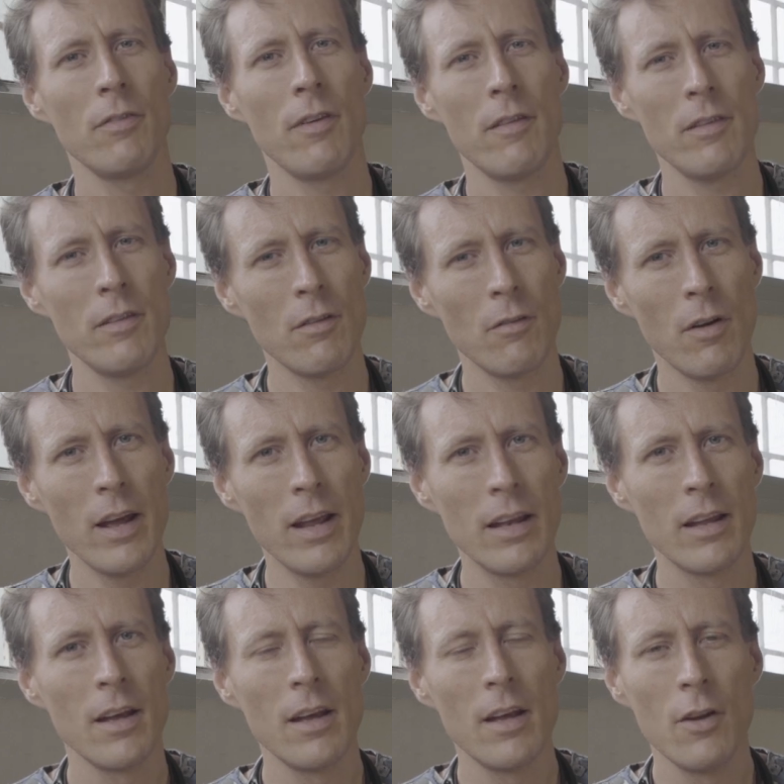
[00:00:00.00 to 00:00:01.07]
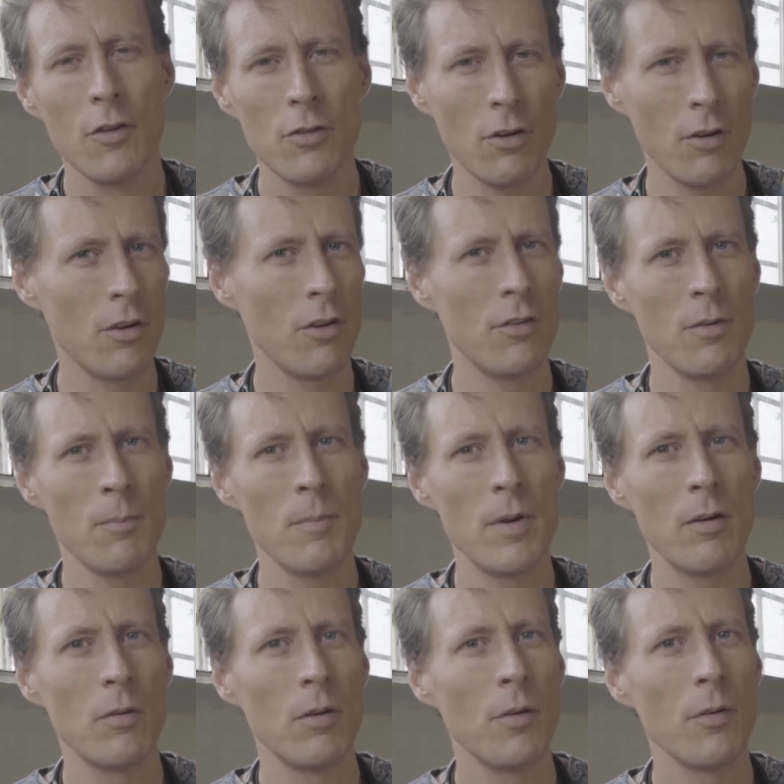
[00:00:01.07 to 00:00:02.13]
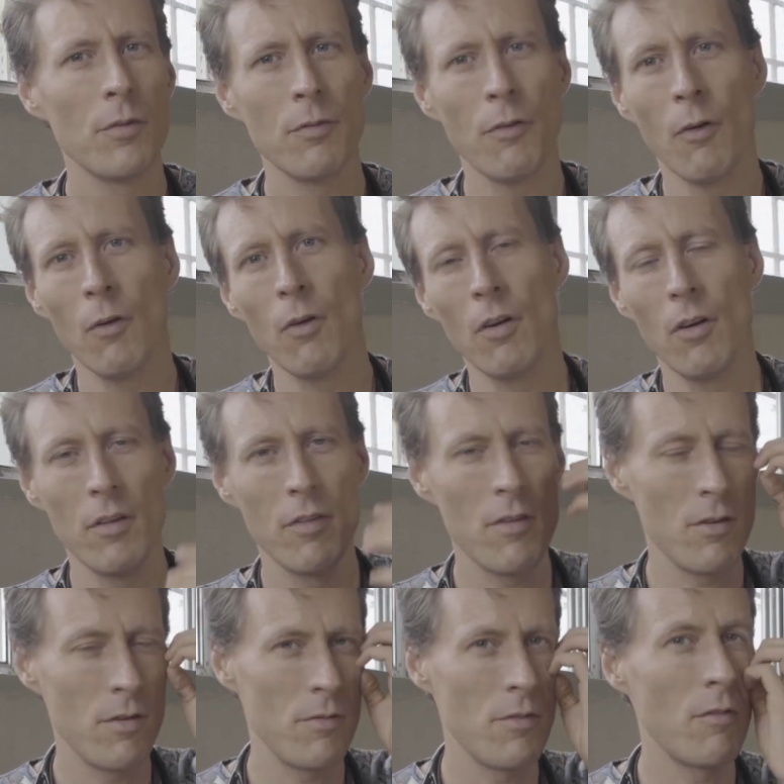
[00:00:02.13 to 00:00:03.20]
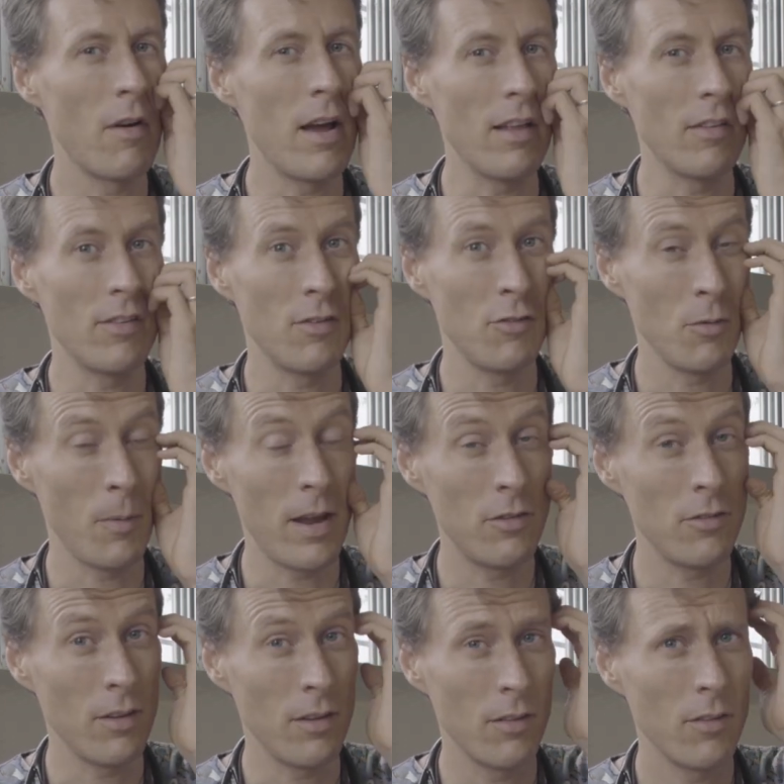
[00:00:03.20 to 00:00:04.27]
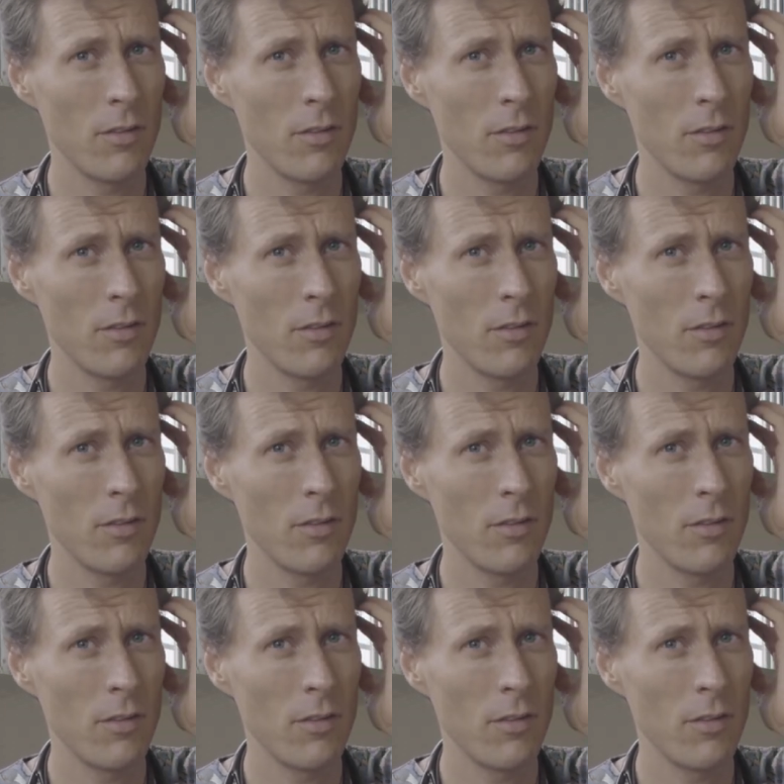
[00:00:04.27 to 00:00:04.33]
having the right sugars and minerals for the right situations.